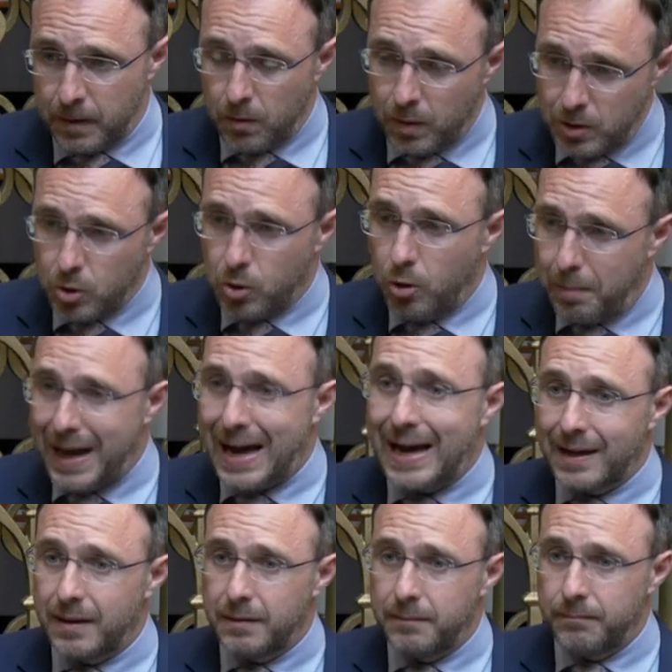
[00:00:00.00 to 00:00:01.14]
when you go
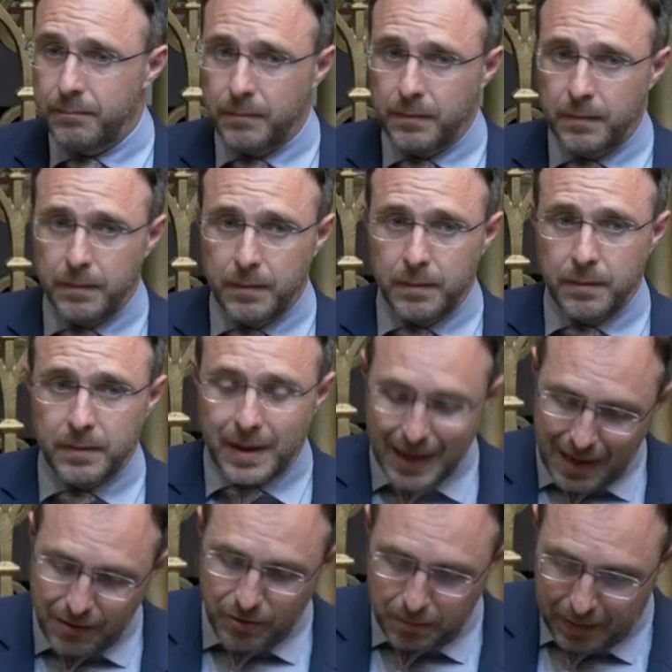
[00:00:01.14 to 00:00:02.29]
back that
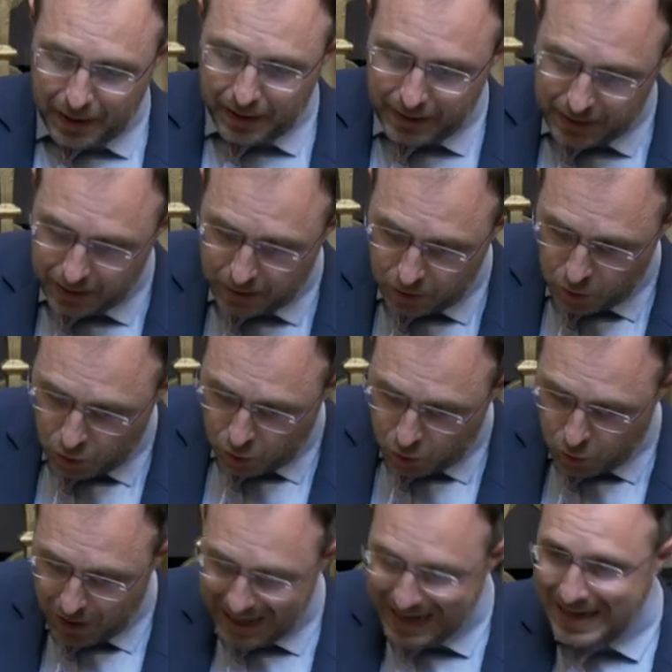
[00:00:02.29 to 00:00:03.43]
everybody
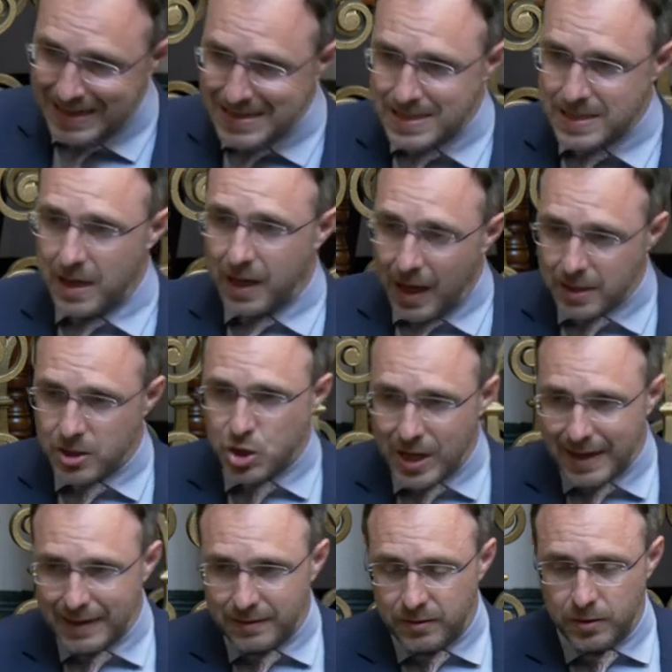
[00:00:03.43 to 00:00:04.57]
who has a
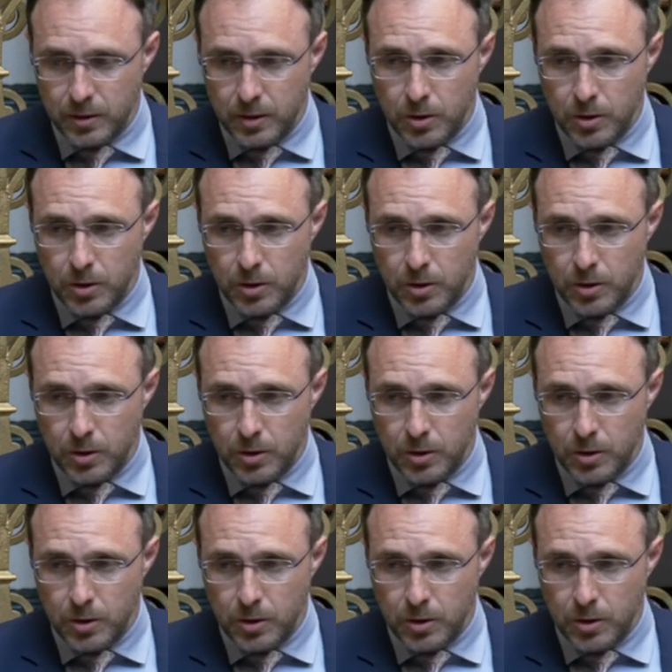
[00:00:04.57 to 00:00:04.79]
contract